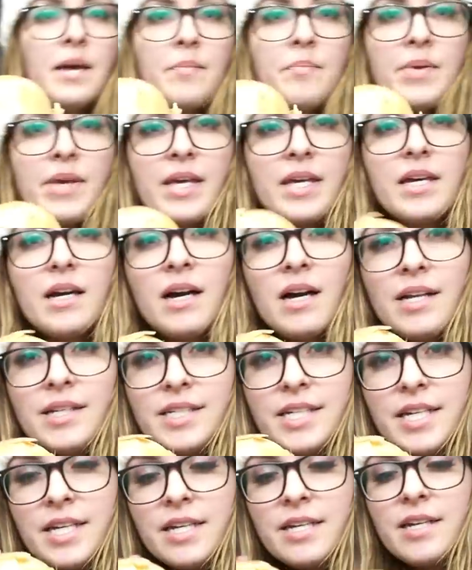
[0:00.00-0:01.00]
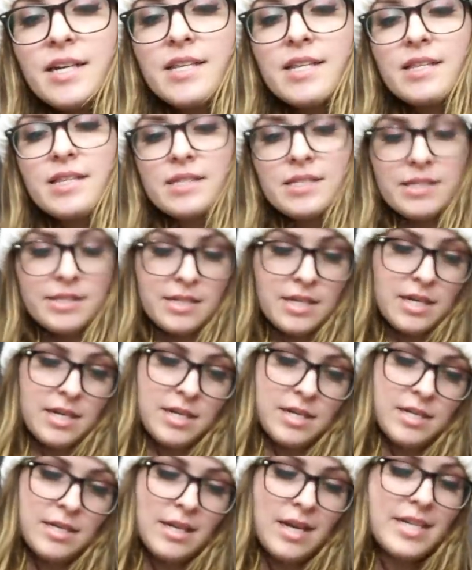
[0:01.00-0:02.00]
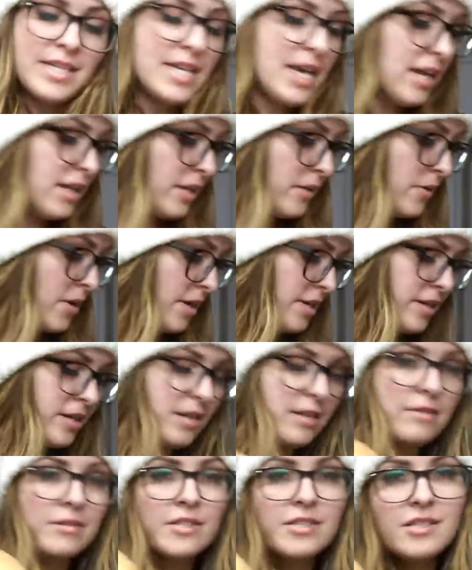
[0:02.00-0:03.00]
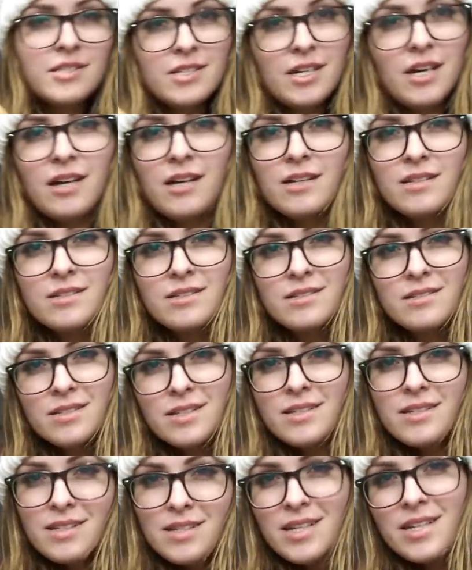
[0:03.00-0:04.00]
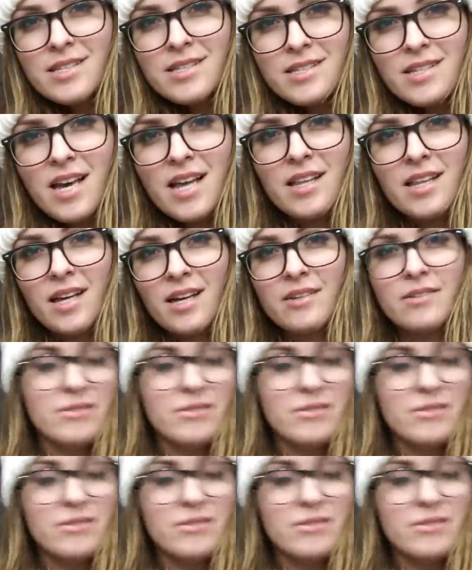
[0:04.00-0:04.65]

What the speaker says: big onion. I think this is a yellow onion. Oh, duh, it's yellow.